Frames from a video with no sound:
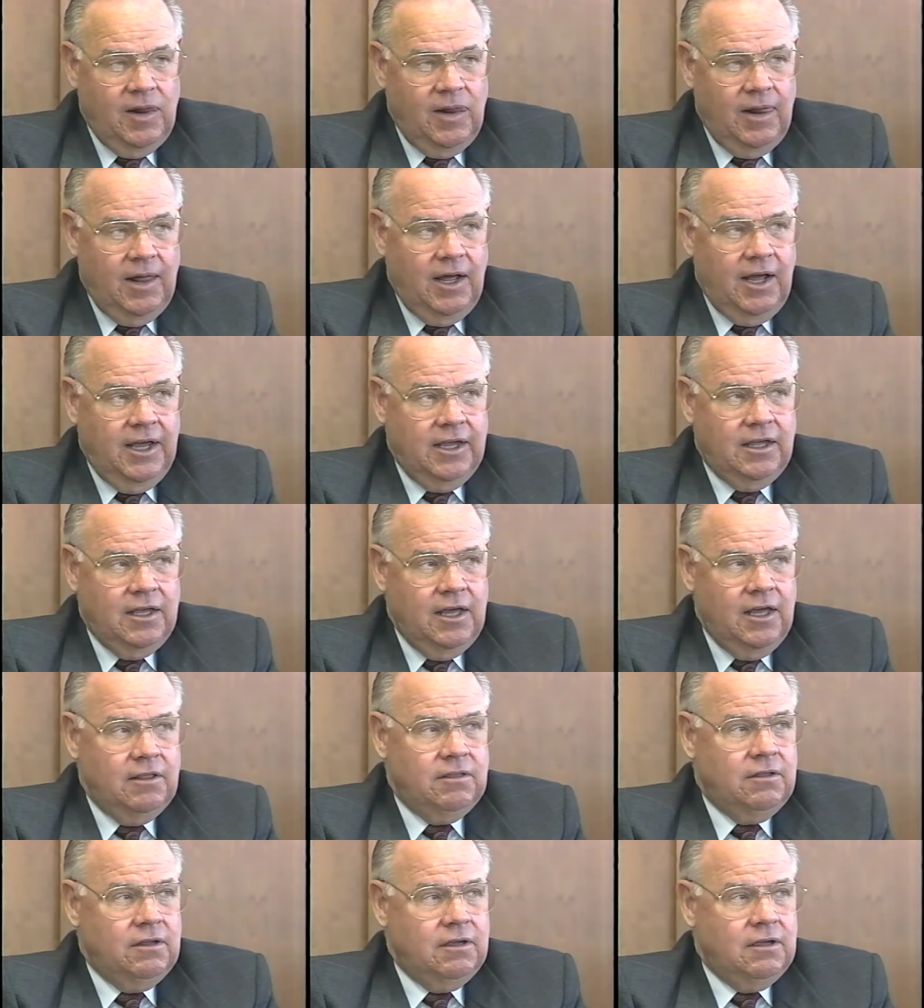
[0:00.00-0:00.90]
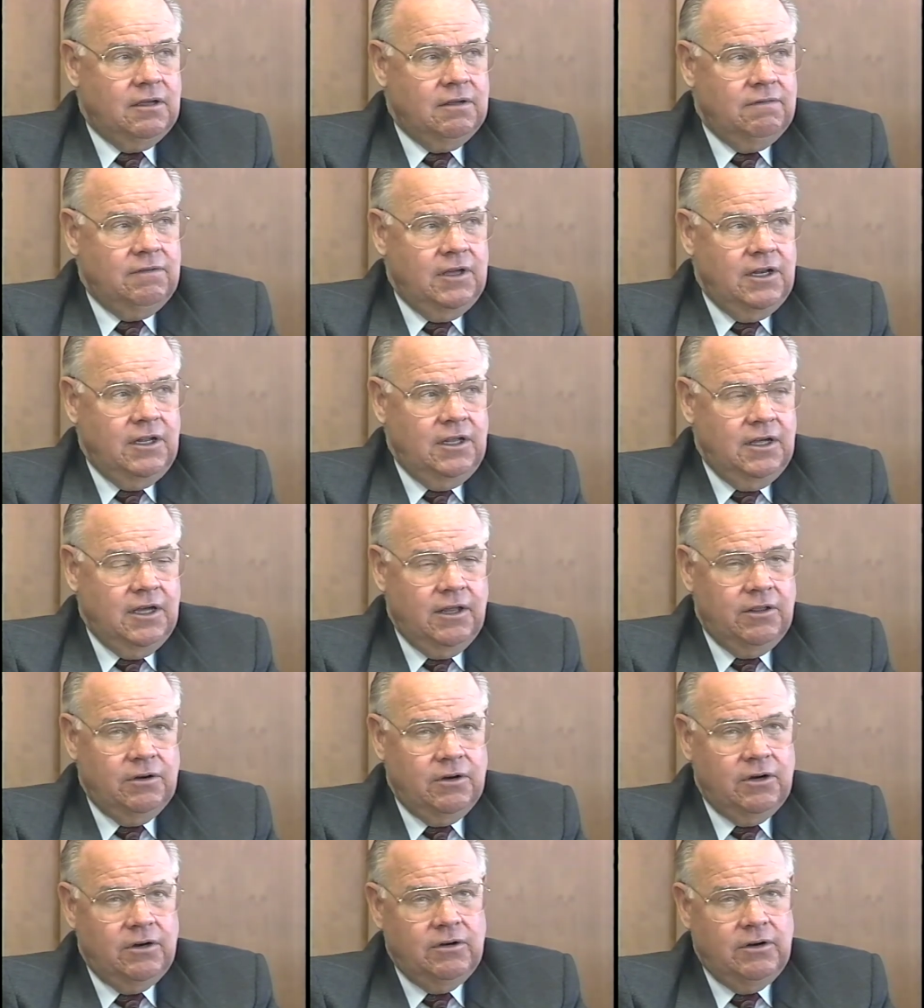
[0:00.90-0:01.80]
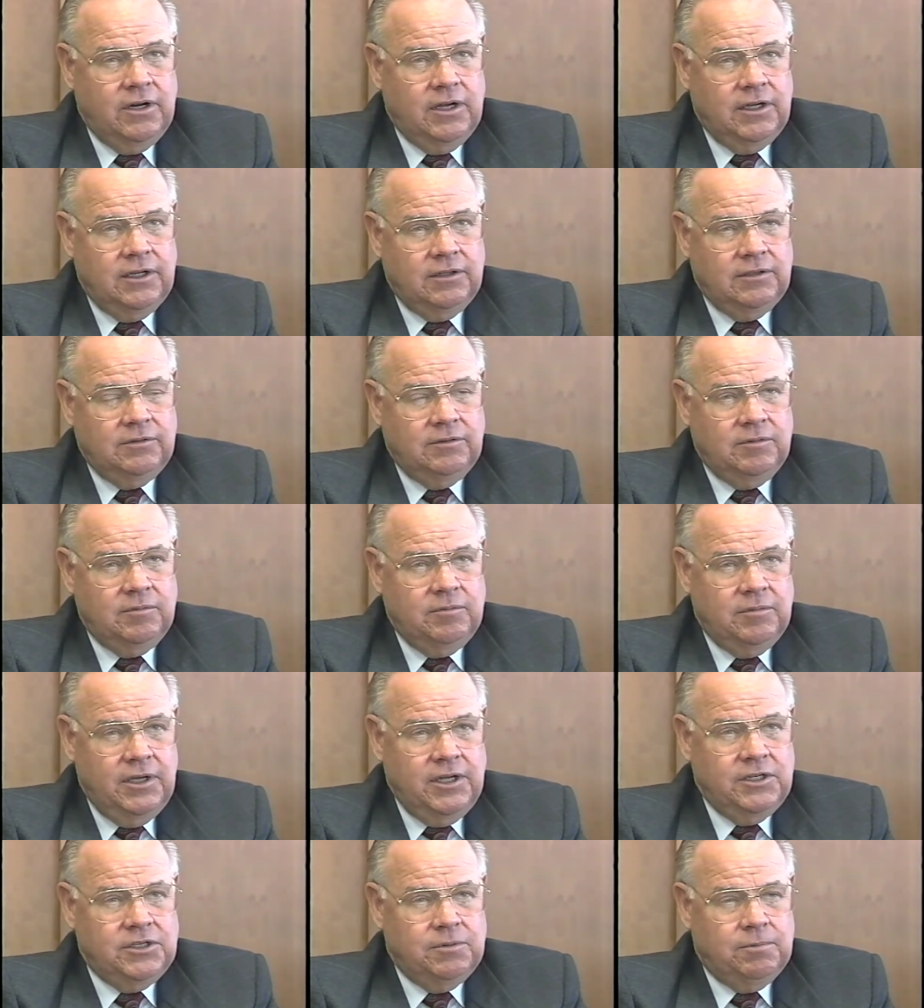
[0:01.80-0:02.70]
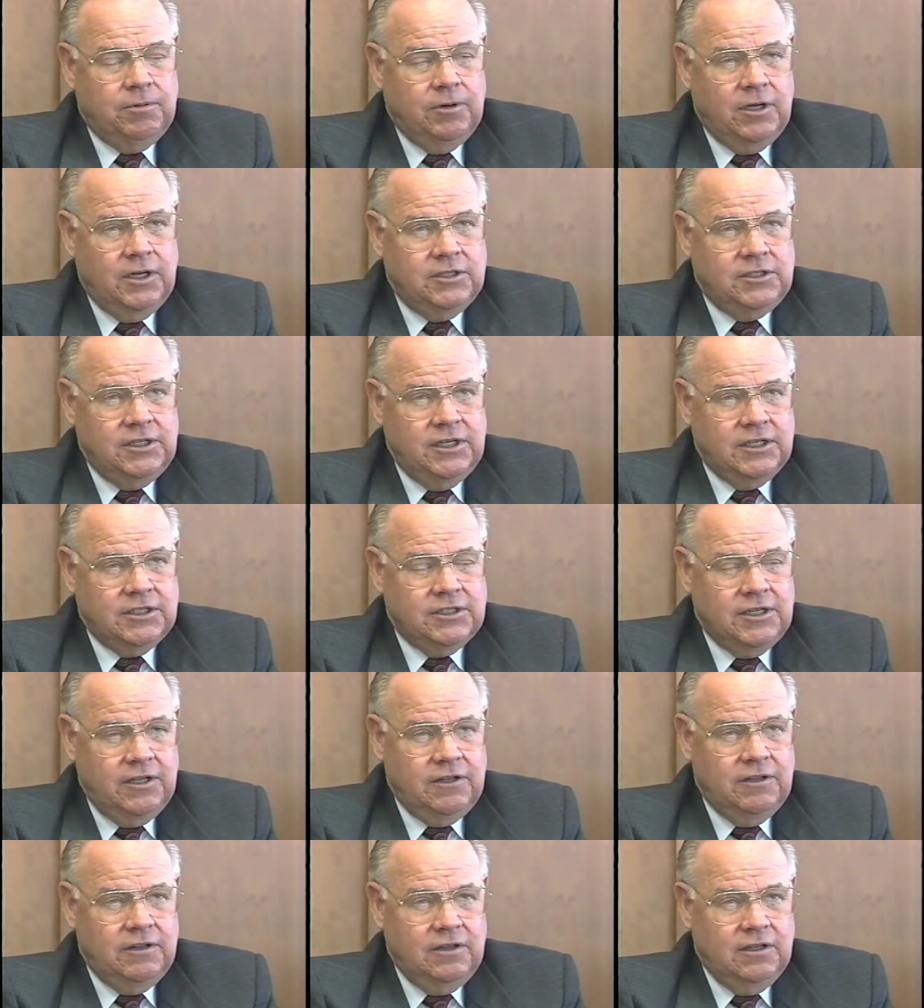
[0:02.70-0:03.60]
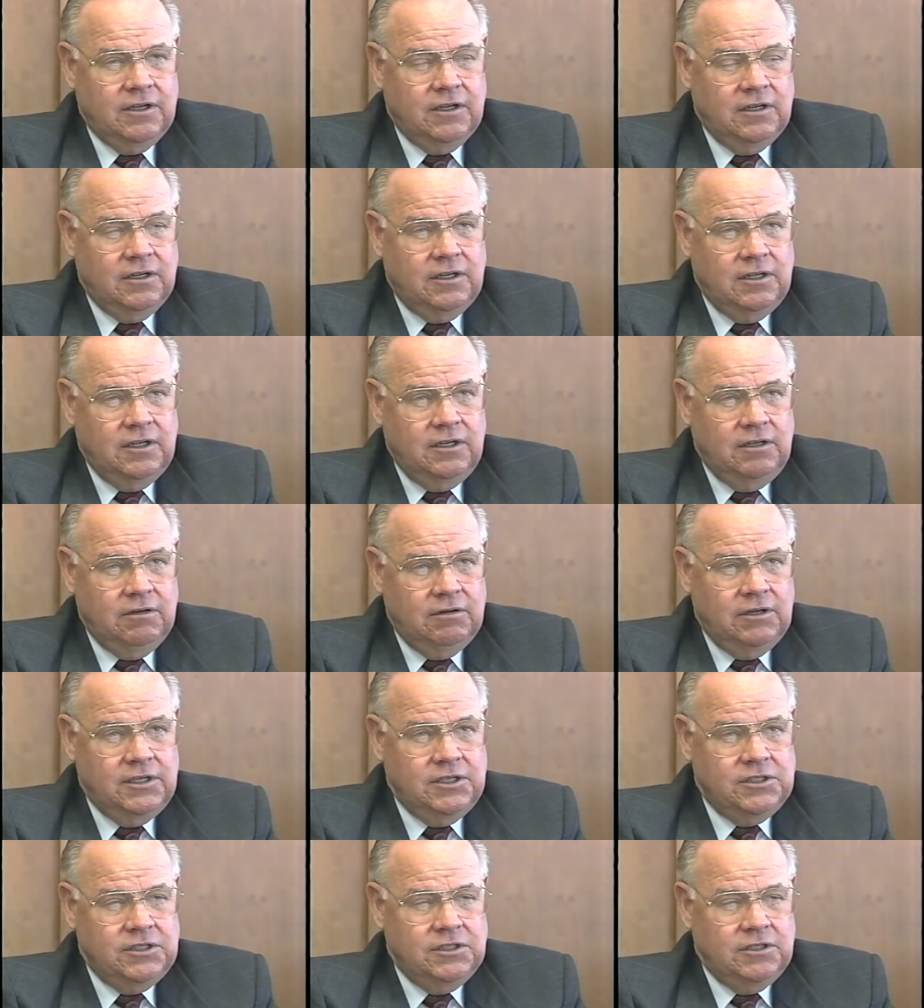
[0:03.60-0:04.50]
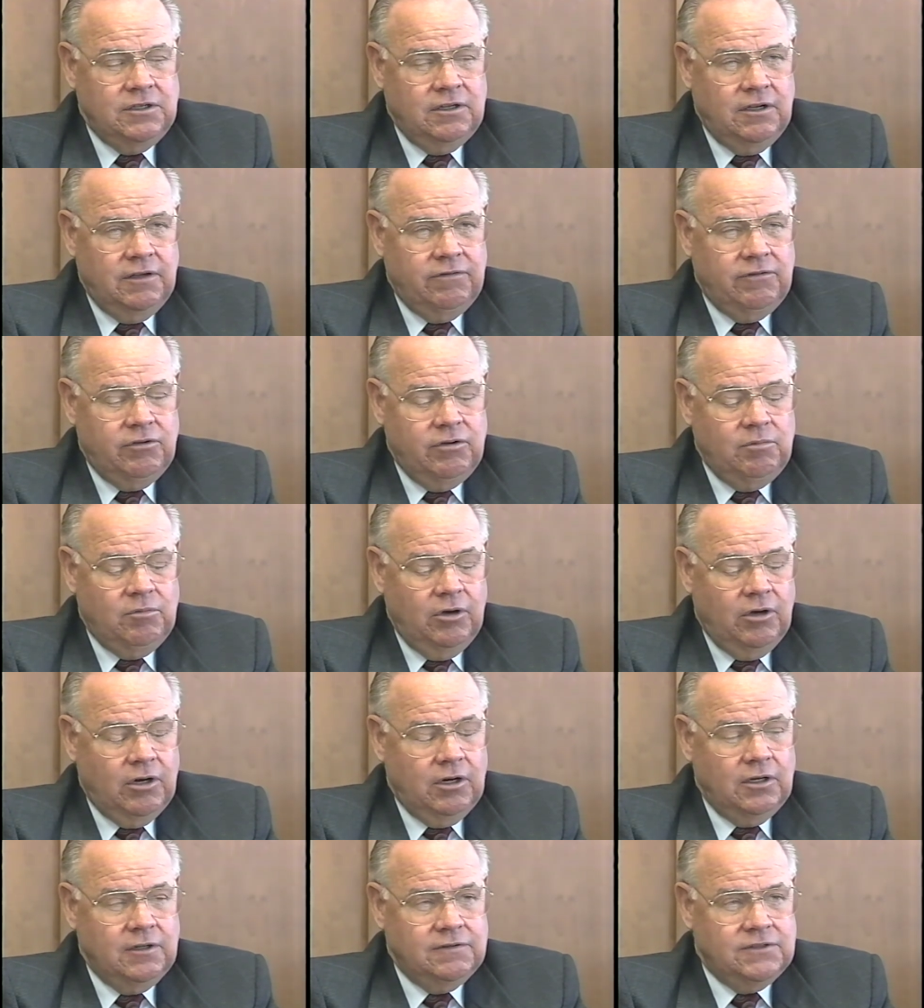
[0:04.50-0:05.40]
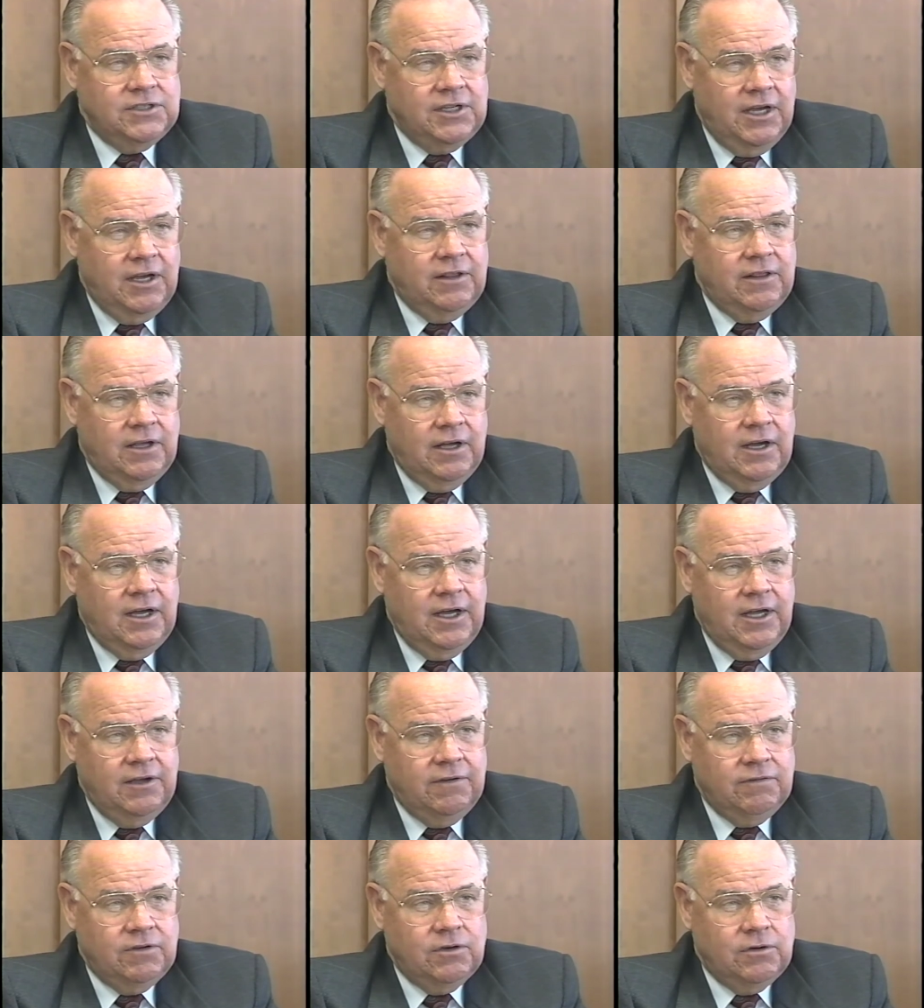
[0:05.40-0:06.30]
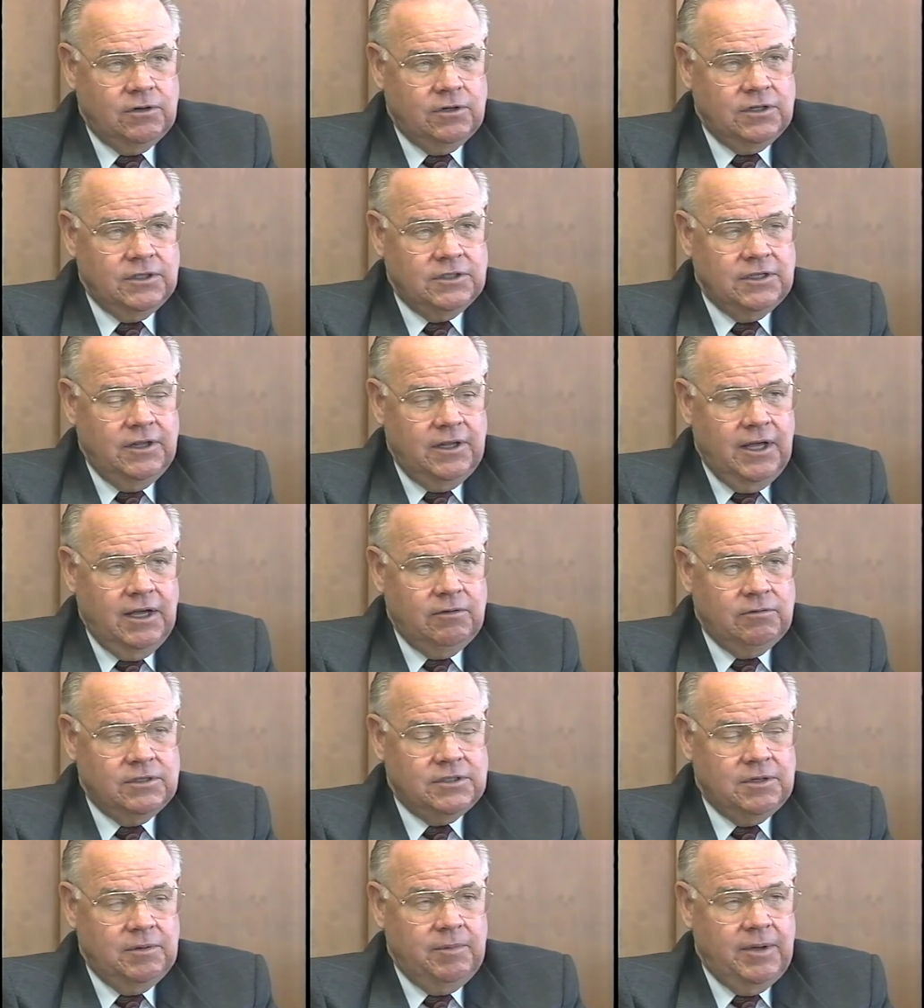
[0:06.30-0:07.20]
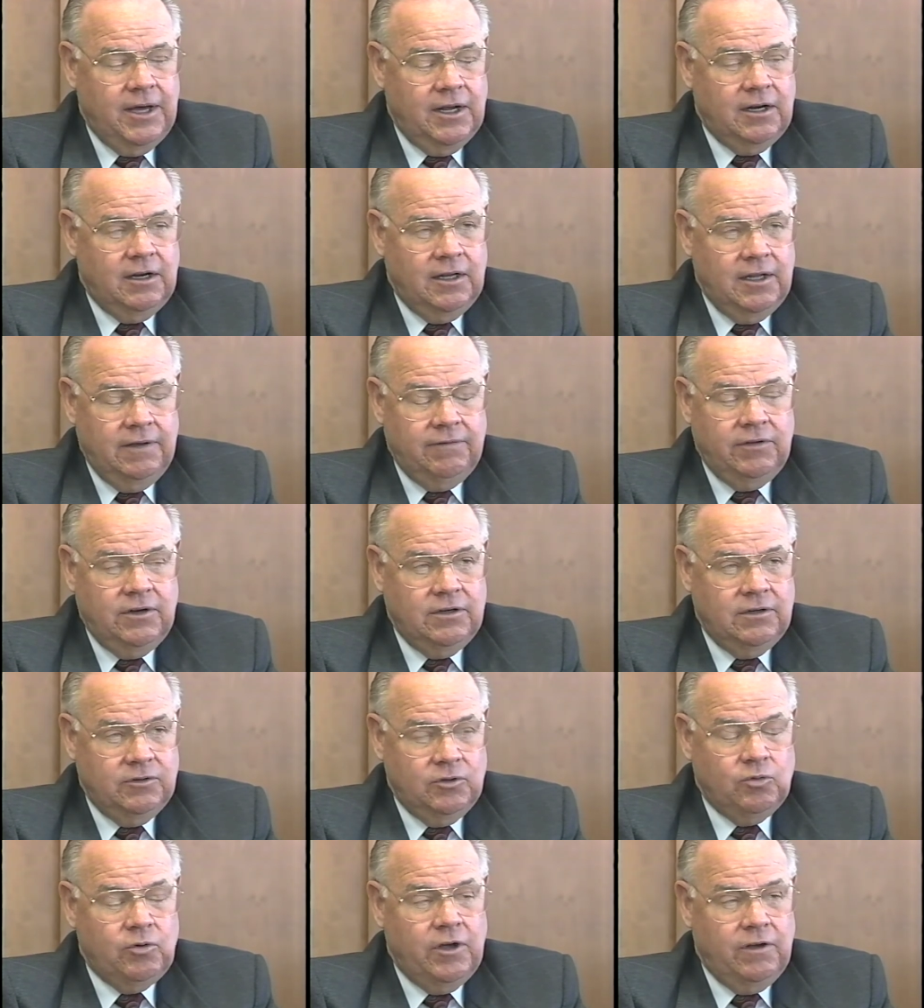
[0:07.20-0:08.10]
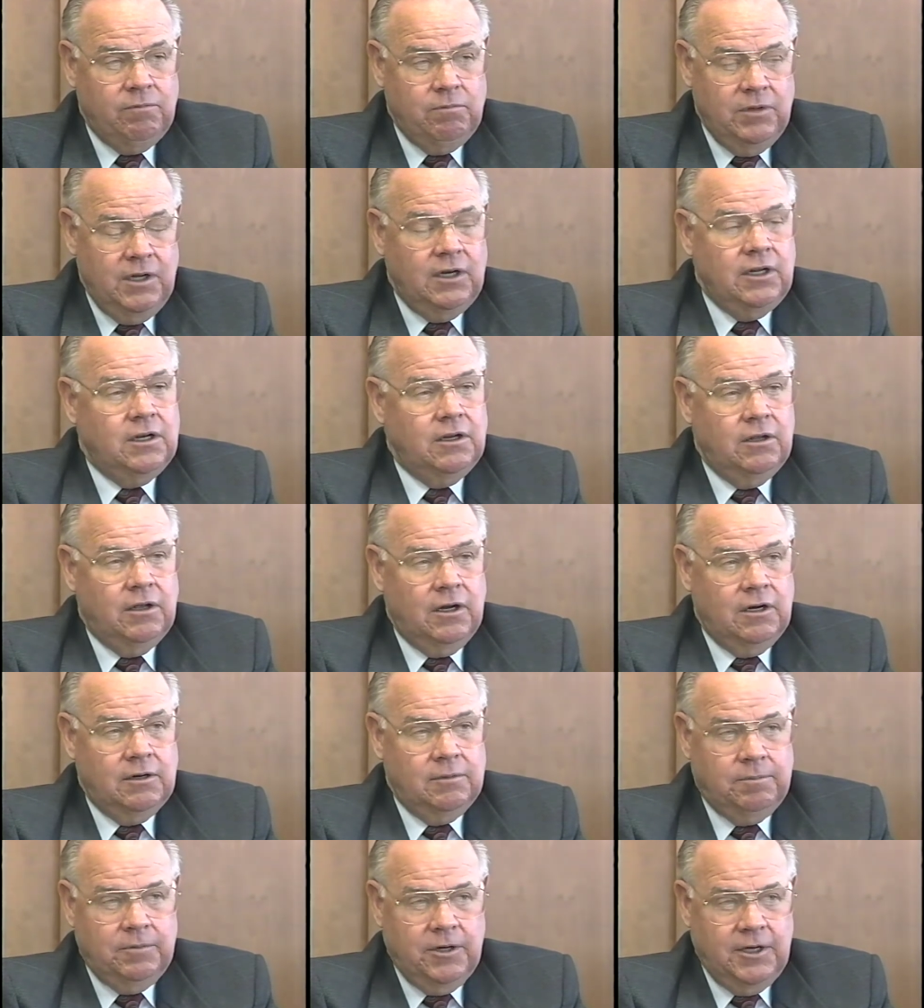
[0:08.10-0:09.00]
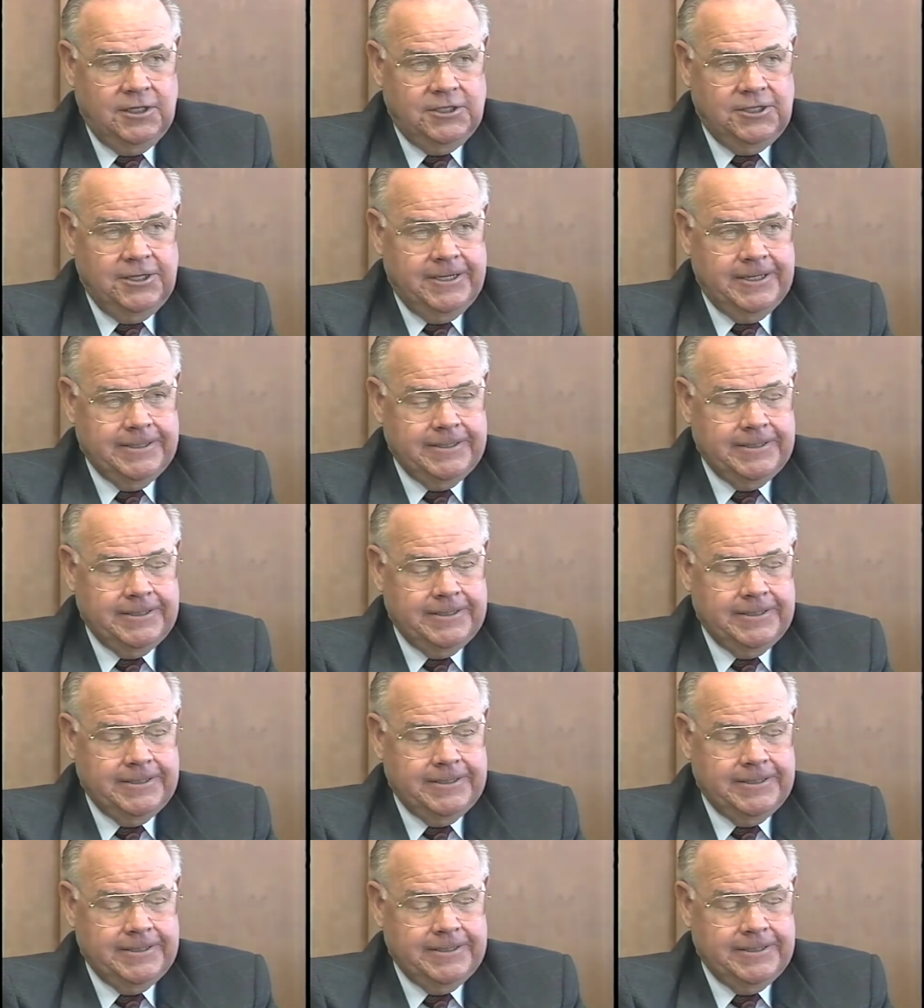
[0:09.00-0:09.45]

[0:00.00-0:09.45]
I can't think of any other uh, major projects other than the continuation of the remodel of South High, of course, and that was about 11, 12 million dollar project.